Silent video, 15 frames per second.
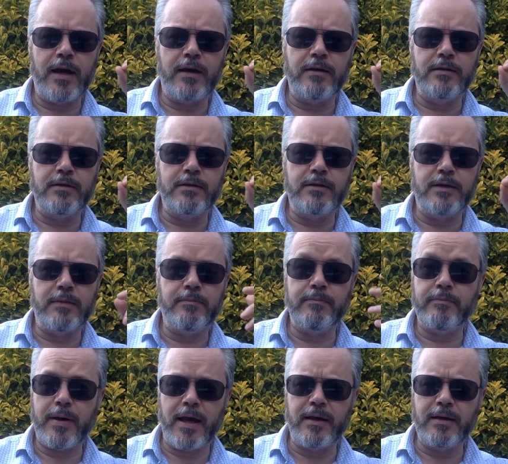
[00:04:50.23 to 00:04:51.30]
and
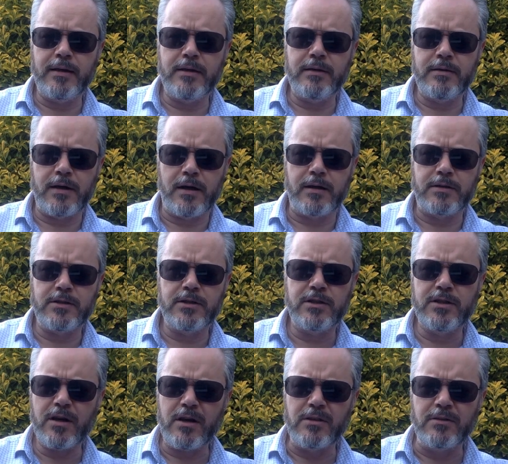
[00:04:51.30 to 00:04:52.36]
Peggy Carter
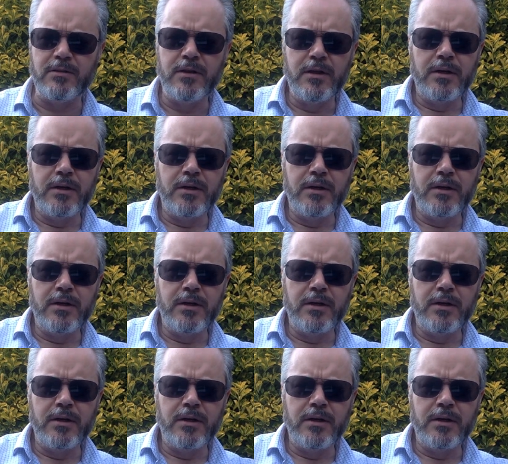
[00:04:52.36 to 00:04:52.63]
go?